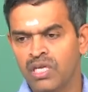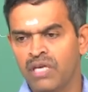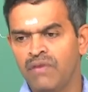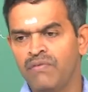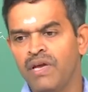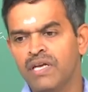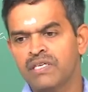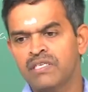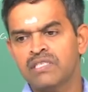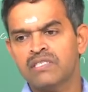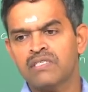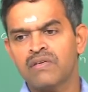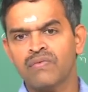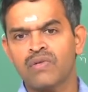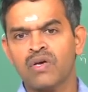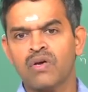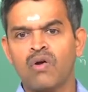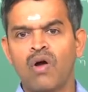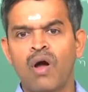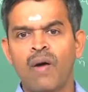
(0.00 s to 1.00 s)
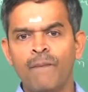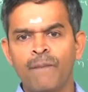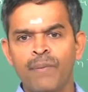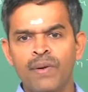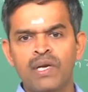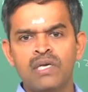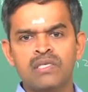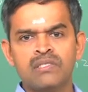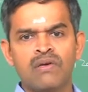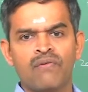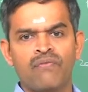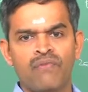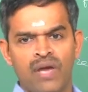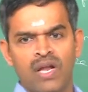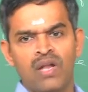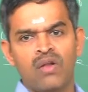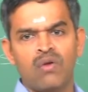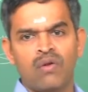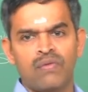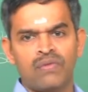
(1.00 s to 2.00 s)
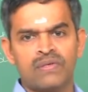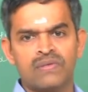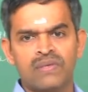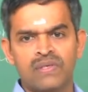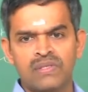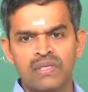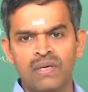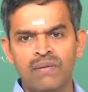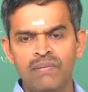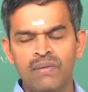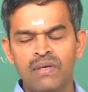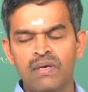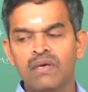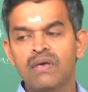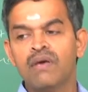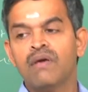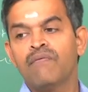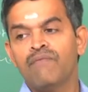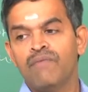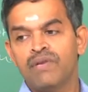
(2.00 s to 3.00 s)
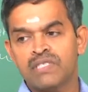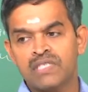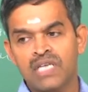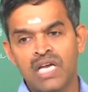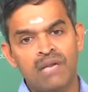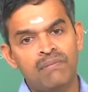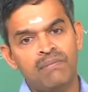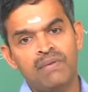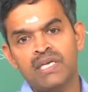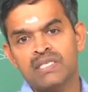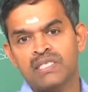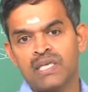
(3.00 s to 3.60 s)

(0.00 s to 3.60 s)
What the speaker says: deviations of the components of failure of the system, which can be a